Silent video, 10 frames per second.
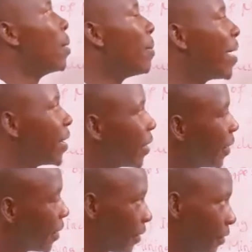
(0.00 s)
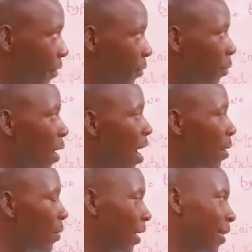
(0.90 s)
mining industry. So
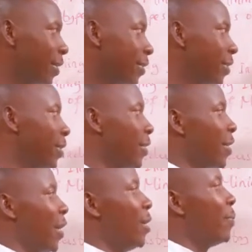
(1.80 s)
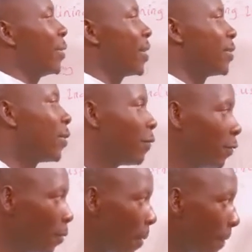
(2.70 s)
now let us see the importance
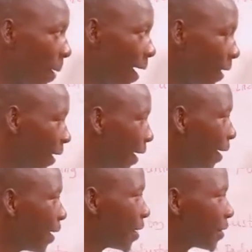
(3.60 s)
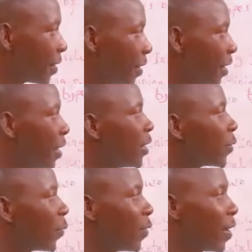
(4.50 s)
of mining industry
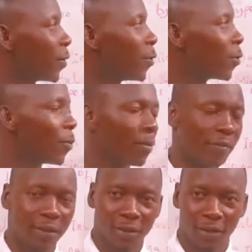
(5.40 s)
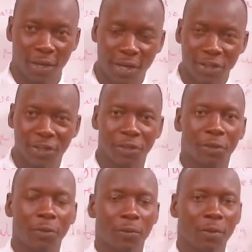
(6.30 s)
to the economy of the country
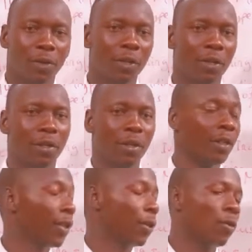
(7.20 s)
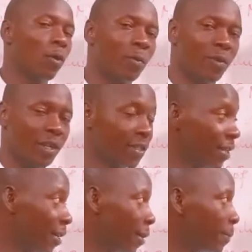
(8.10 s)
or in the economy of
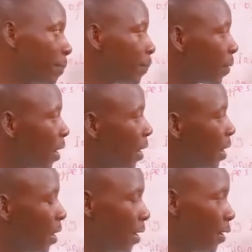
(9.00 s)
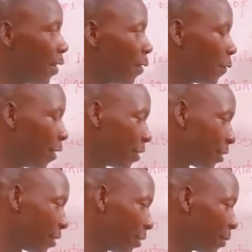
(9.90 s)
Tanzania. The
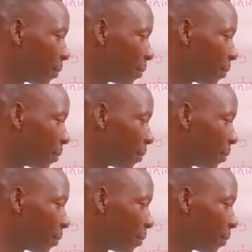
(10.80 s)
first,